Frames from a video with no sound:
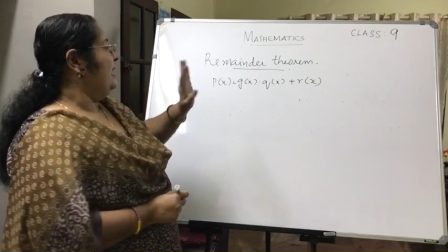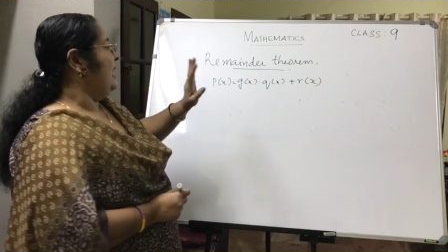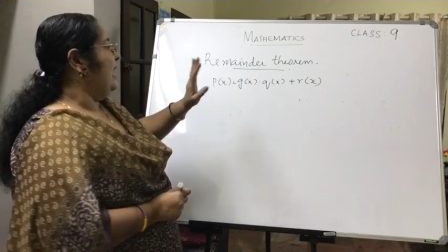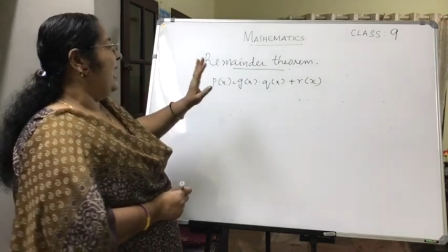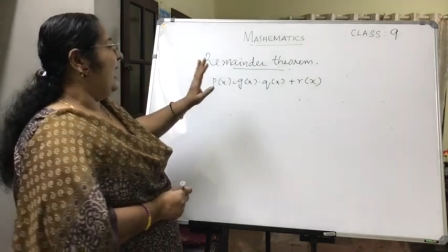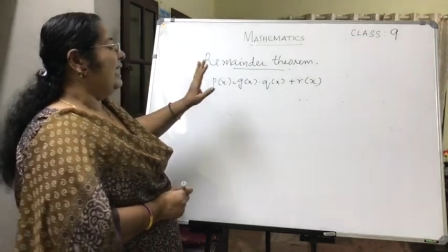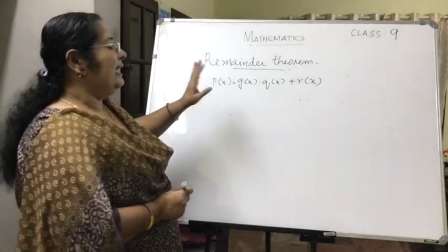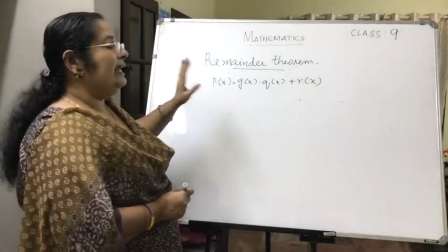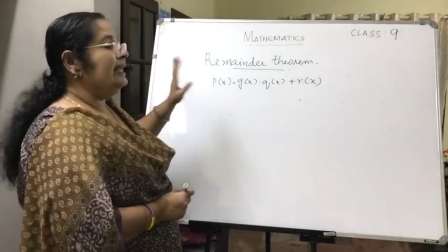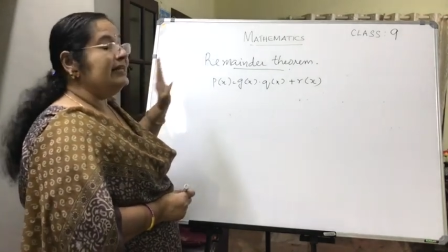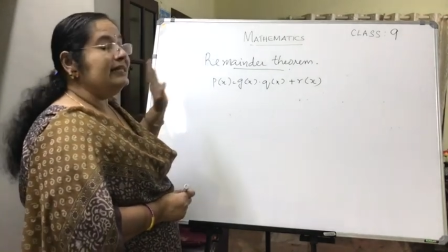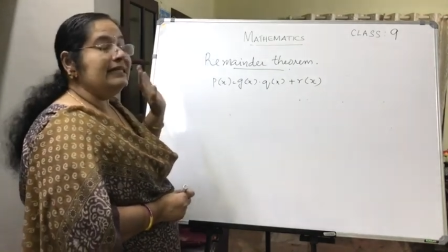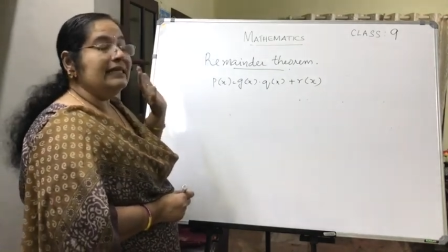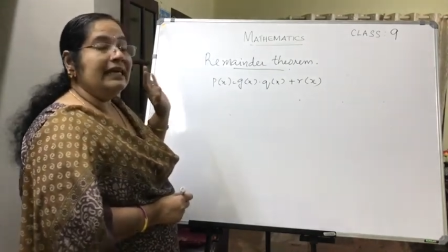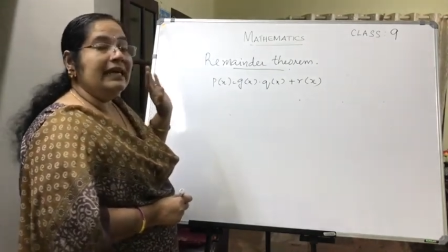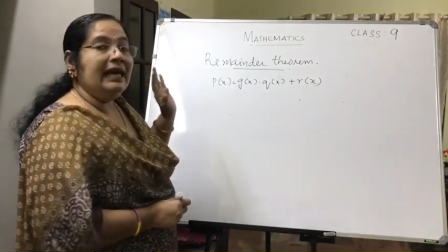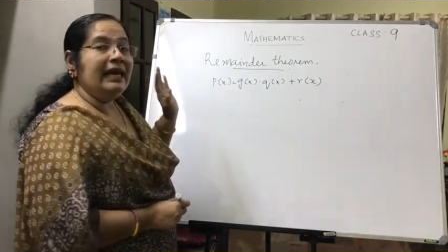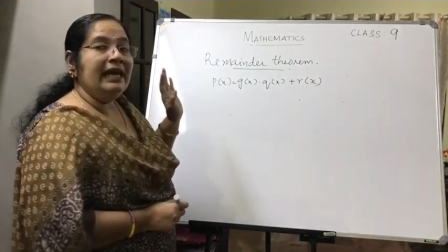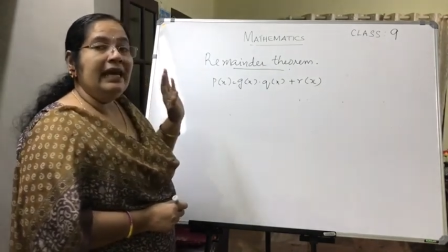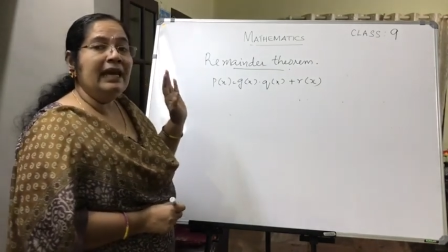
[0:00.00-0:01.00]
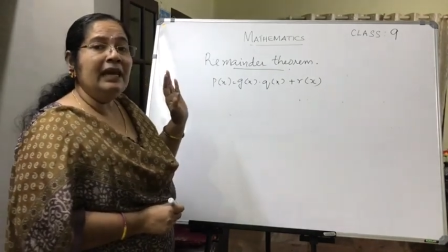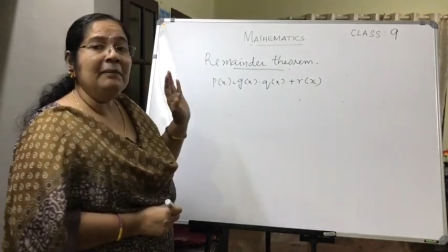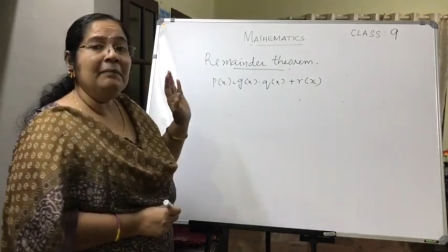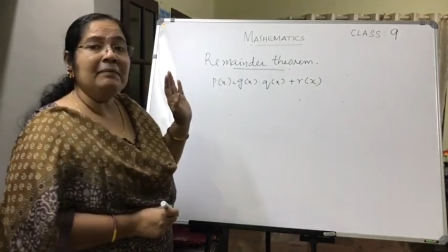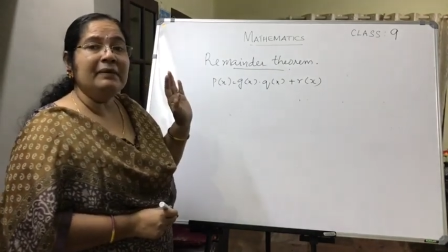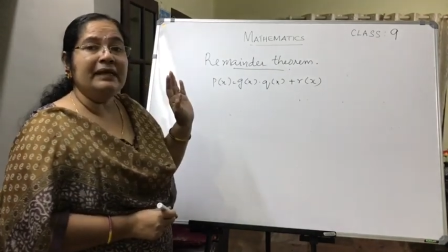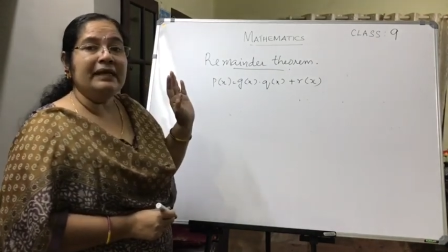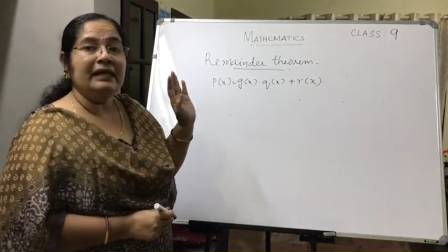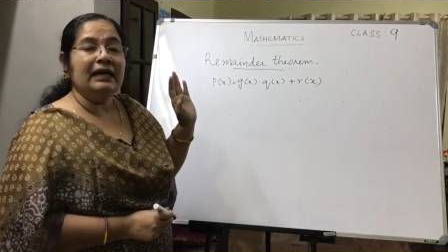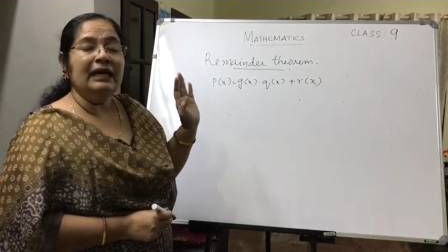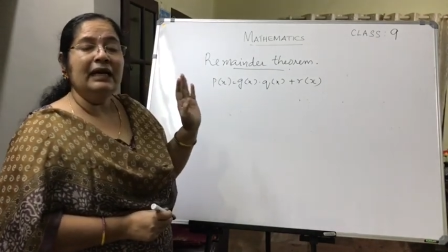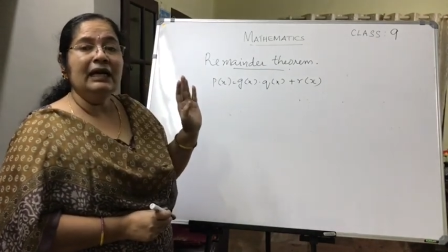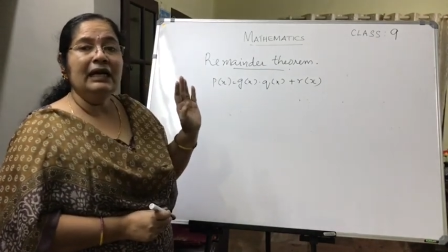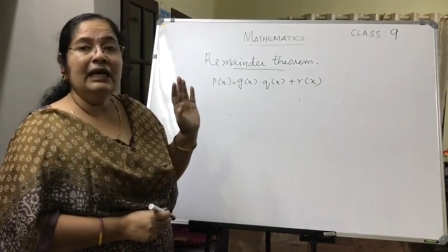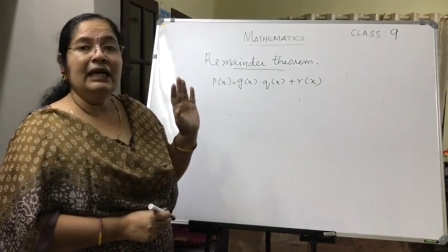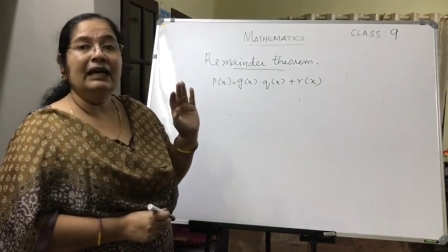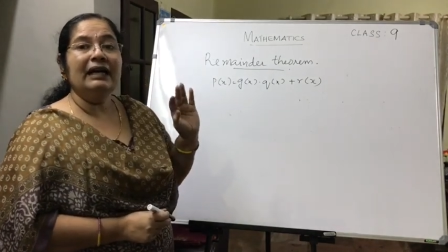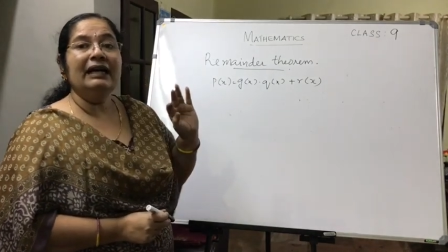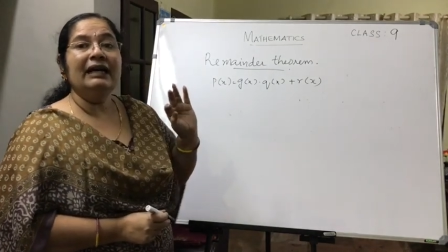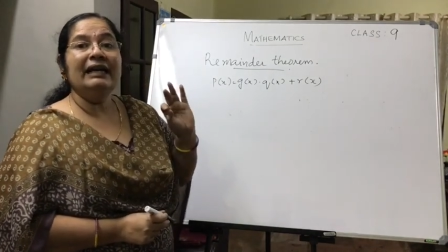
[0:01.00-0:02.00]
And let A be a
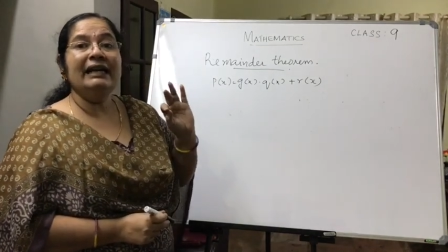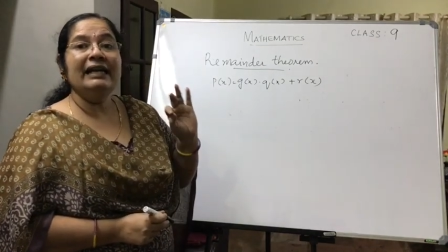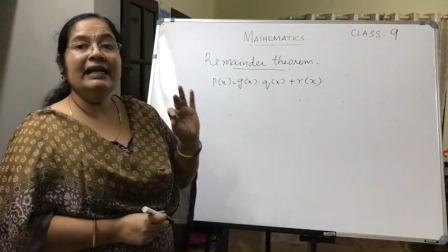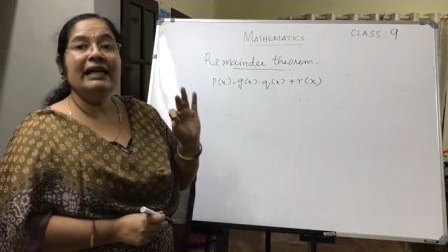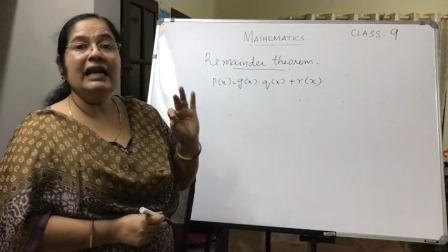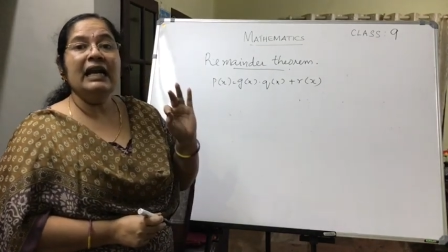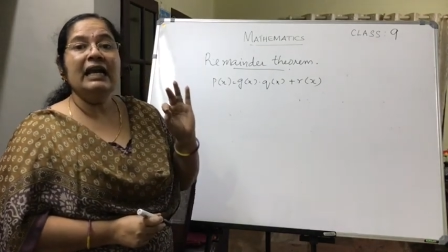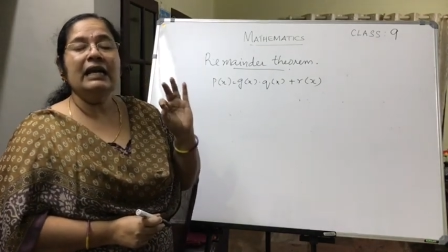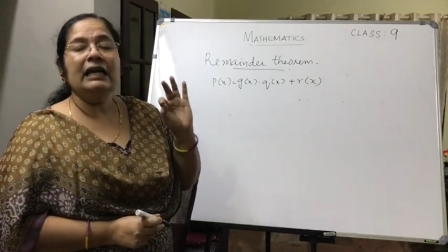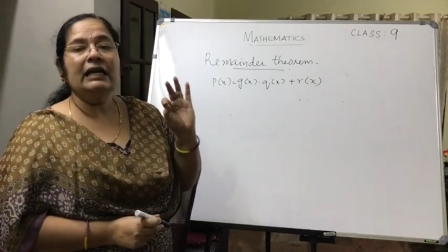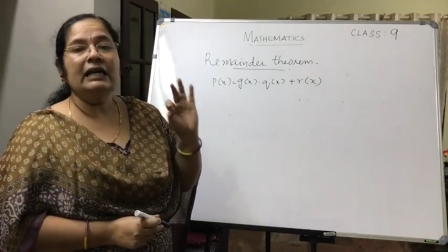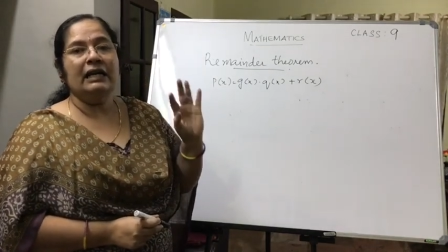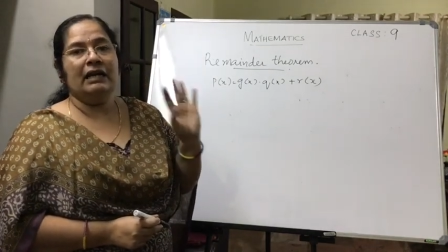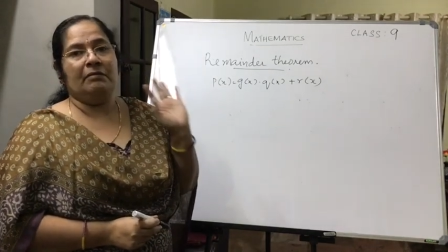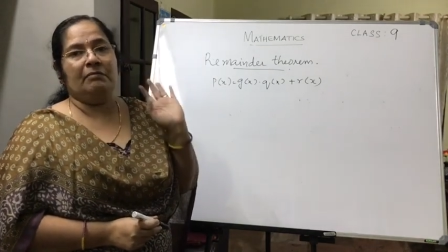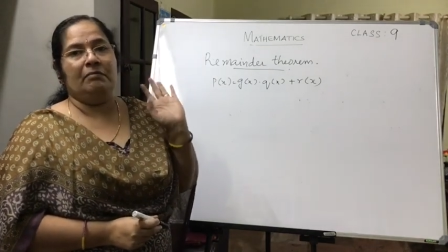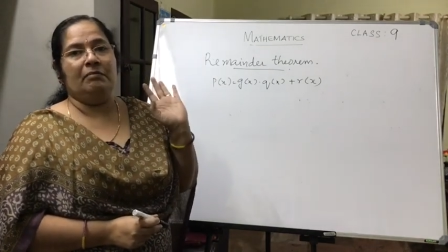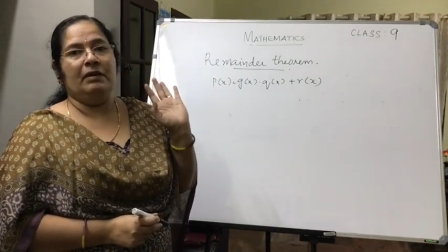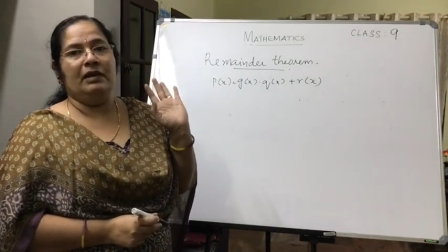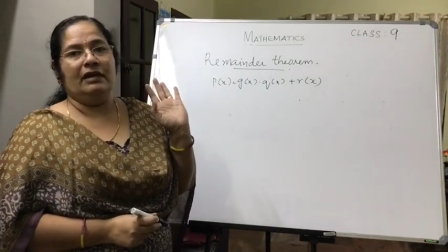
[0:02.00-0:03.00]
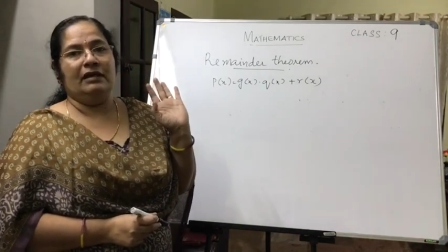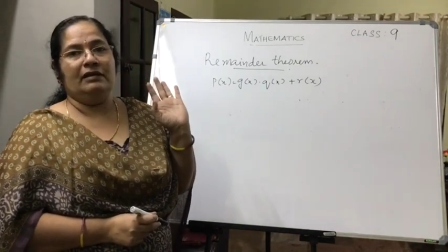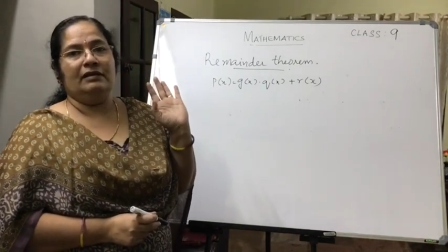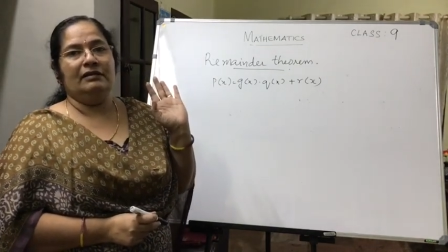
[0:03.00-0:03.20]
real number.